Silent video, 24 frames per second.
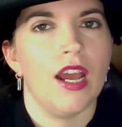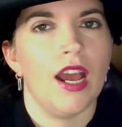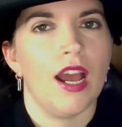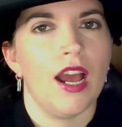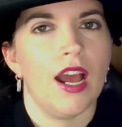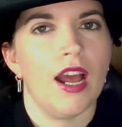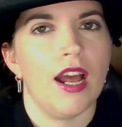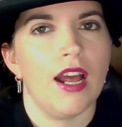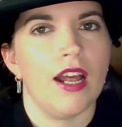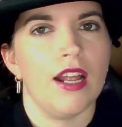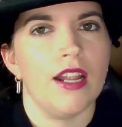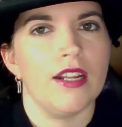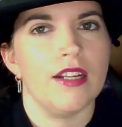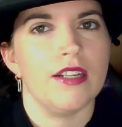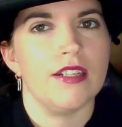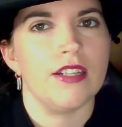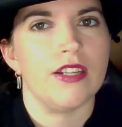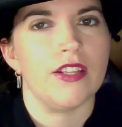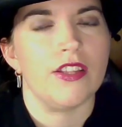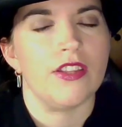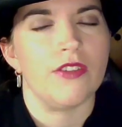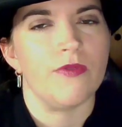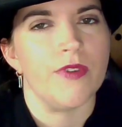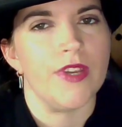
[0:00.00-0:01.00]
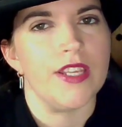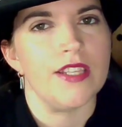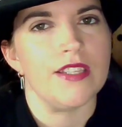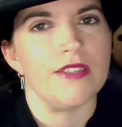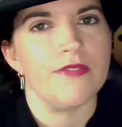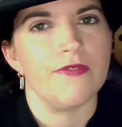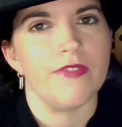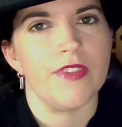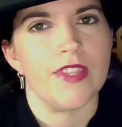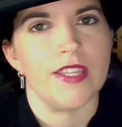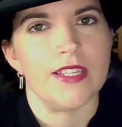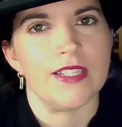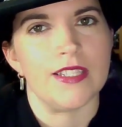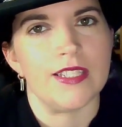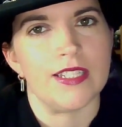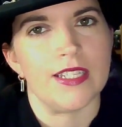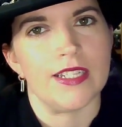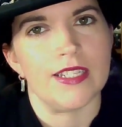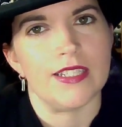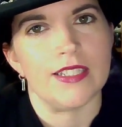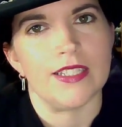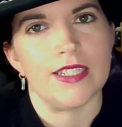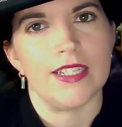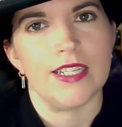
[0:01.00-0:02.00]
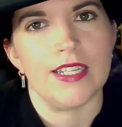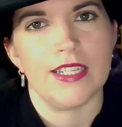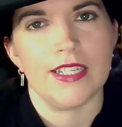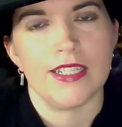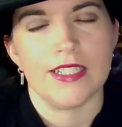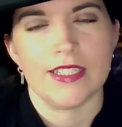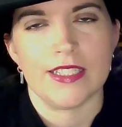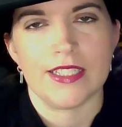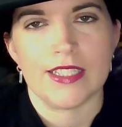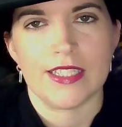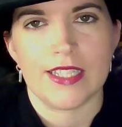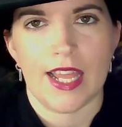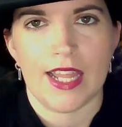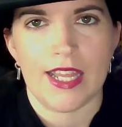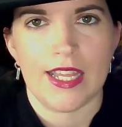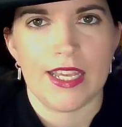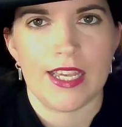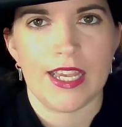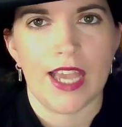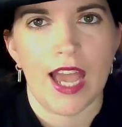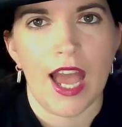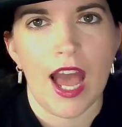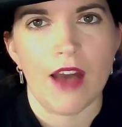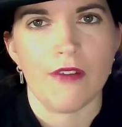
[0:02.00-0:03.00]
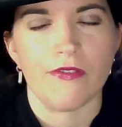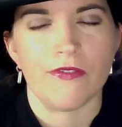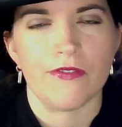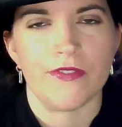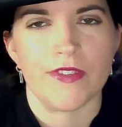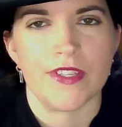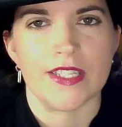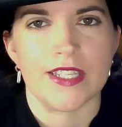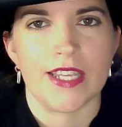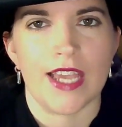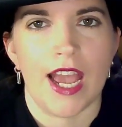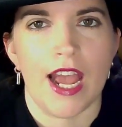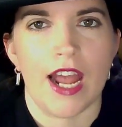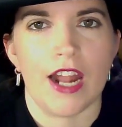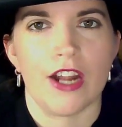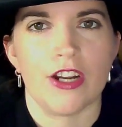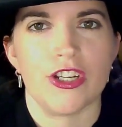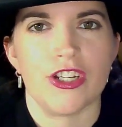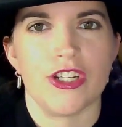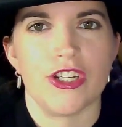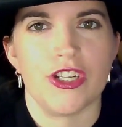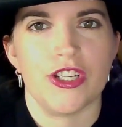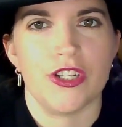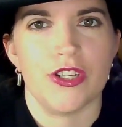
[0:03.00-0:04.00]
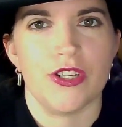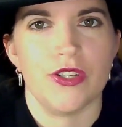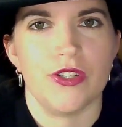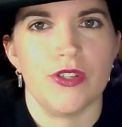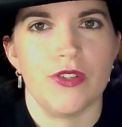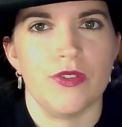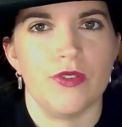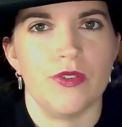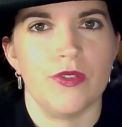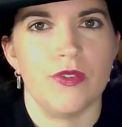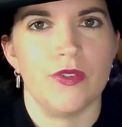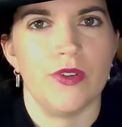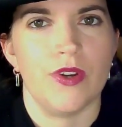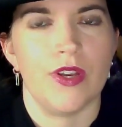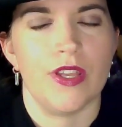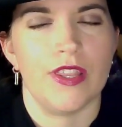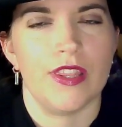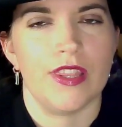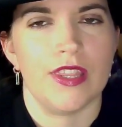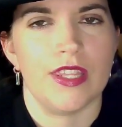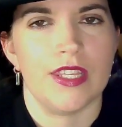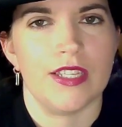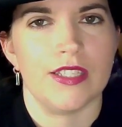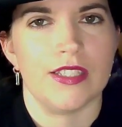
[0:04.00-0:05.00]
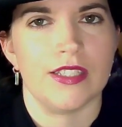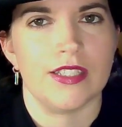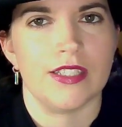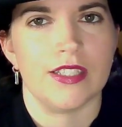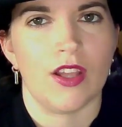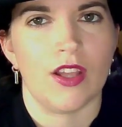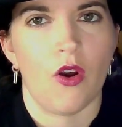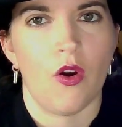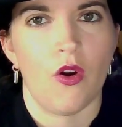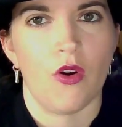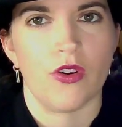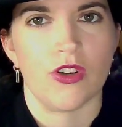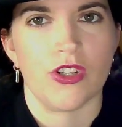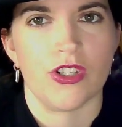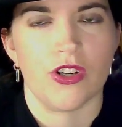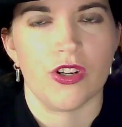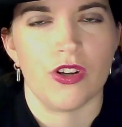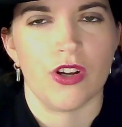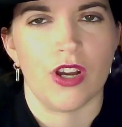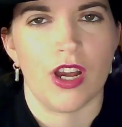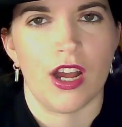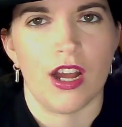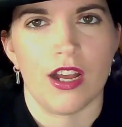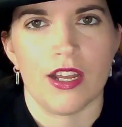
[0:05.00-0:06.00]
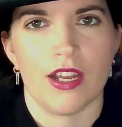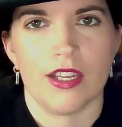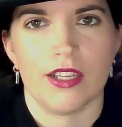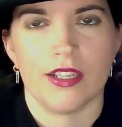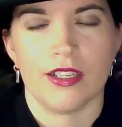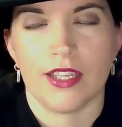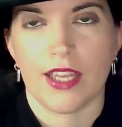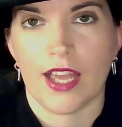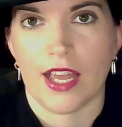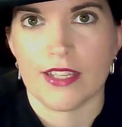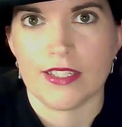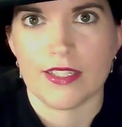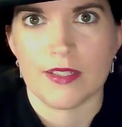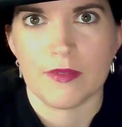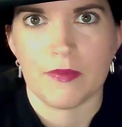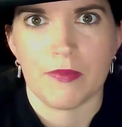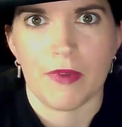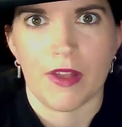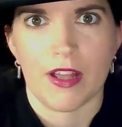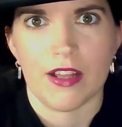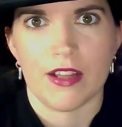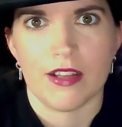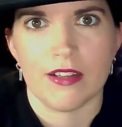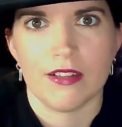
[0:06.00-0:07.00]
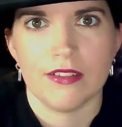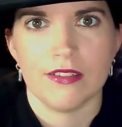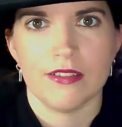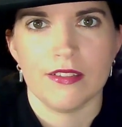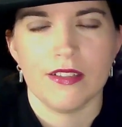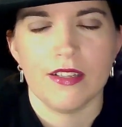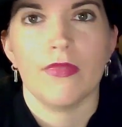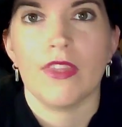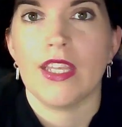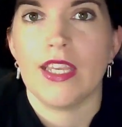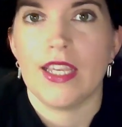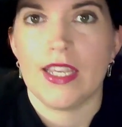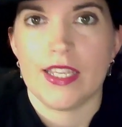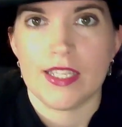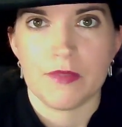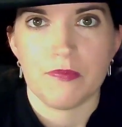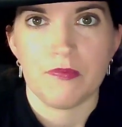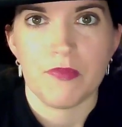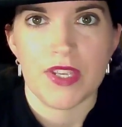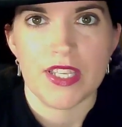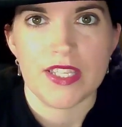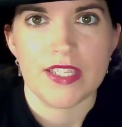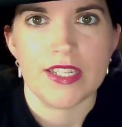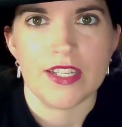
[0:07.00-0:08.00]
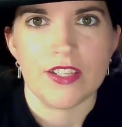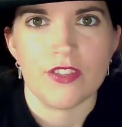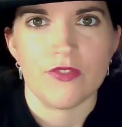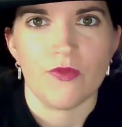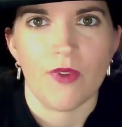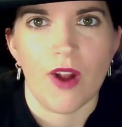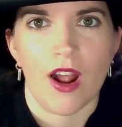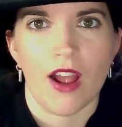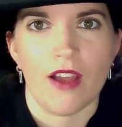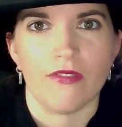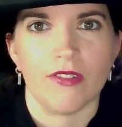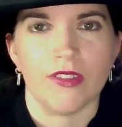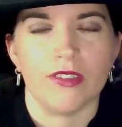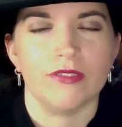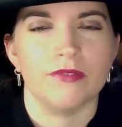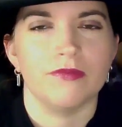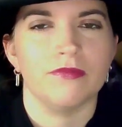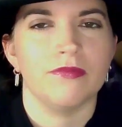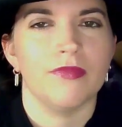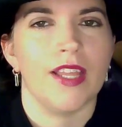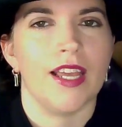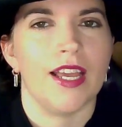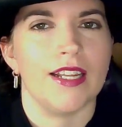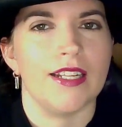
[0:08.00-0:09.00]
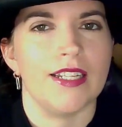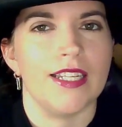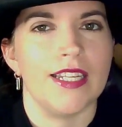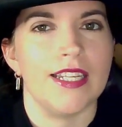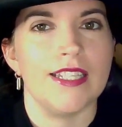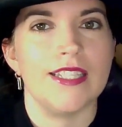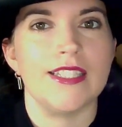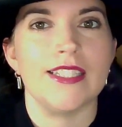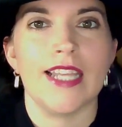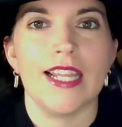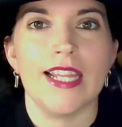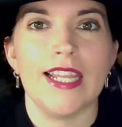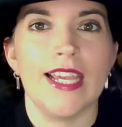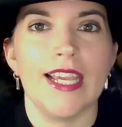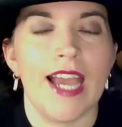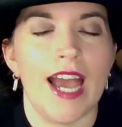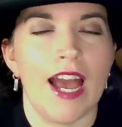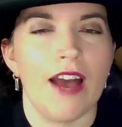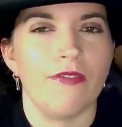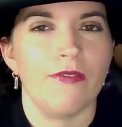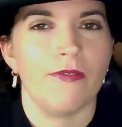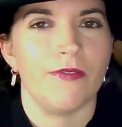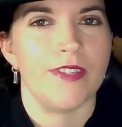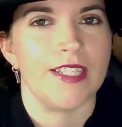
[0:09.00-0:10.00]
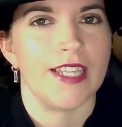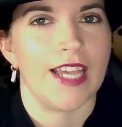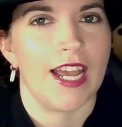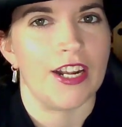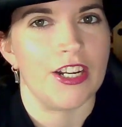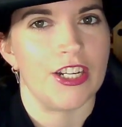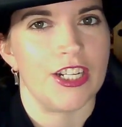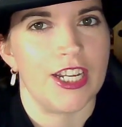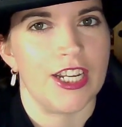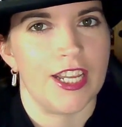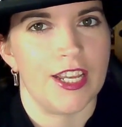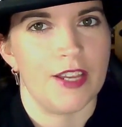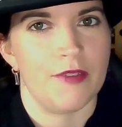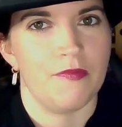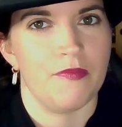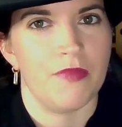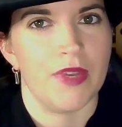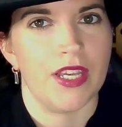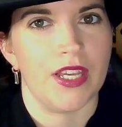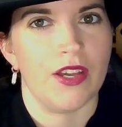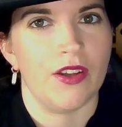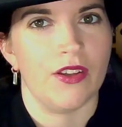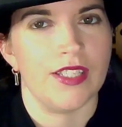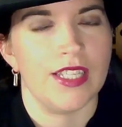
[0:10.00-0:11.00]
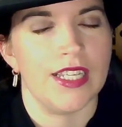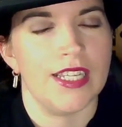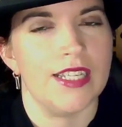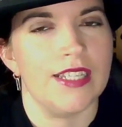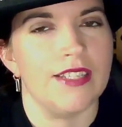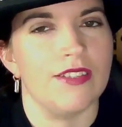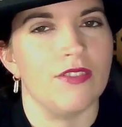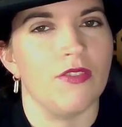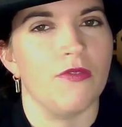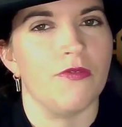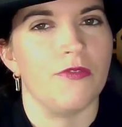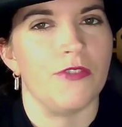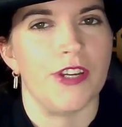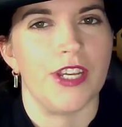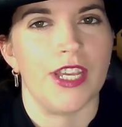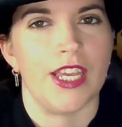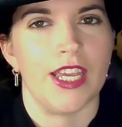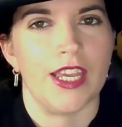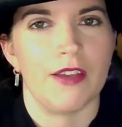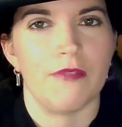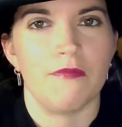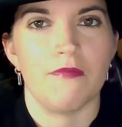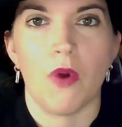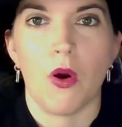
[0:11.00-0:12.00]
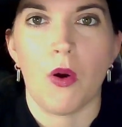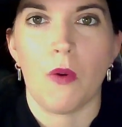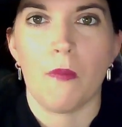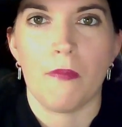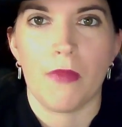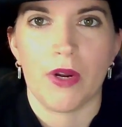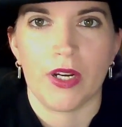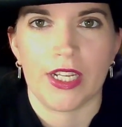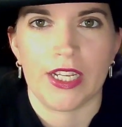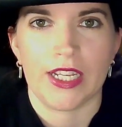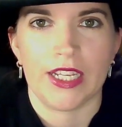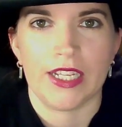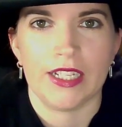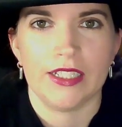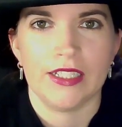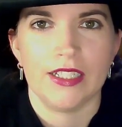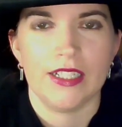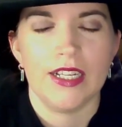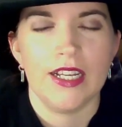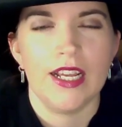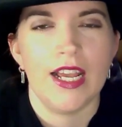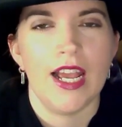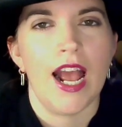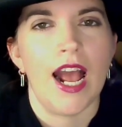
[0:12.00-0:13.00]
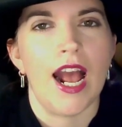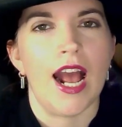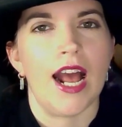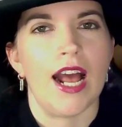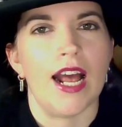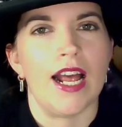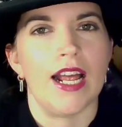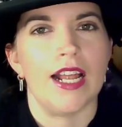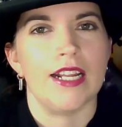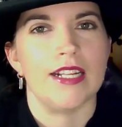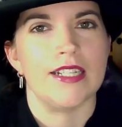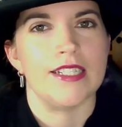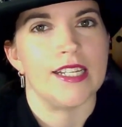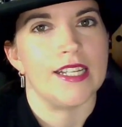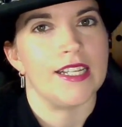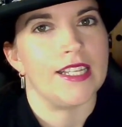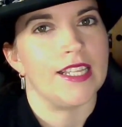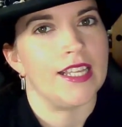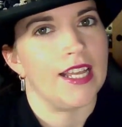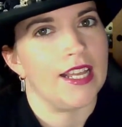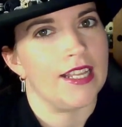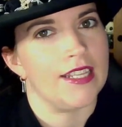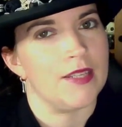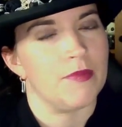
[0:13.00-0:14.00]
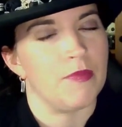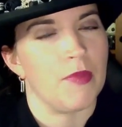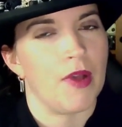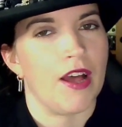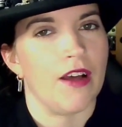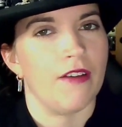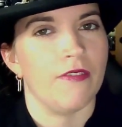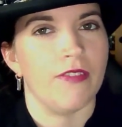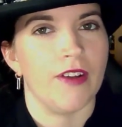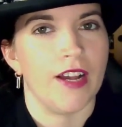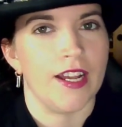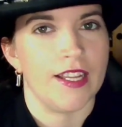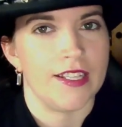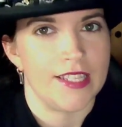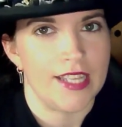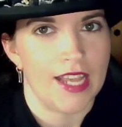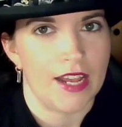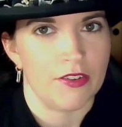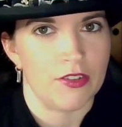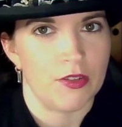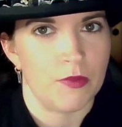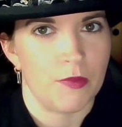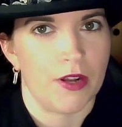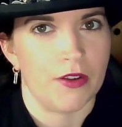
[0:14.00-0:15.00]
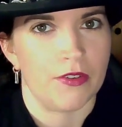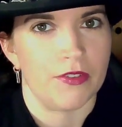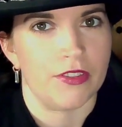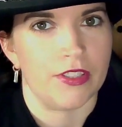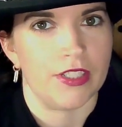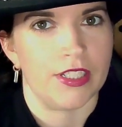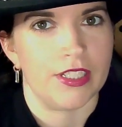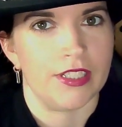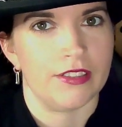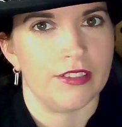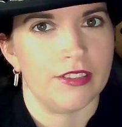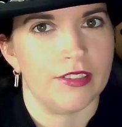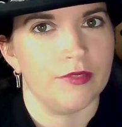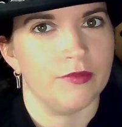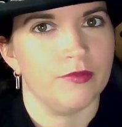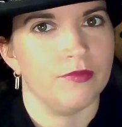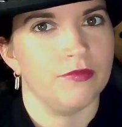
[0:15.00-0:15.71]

And the reason for this is he is selling half of his catch to this hotshot guy, Gaspar, his business rival. And he's selling half of his catch to him because he's offering him more money. And Gaspar finds out about it.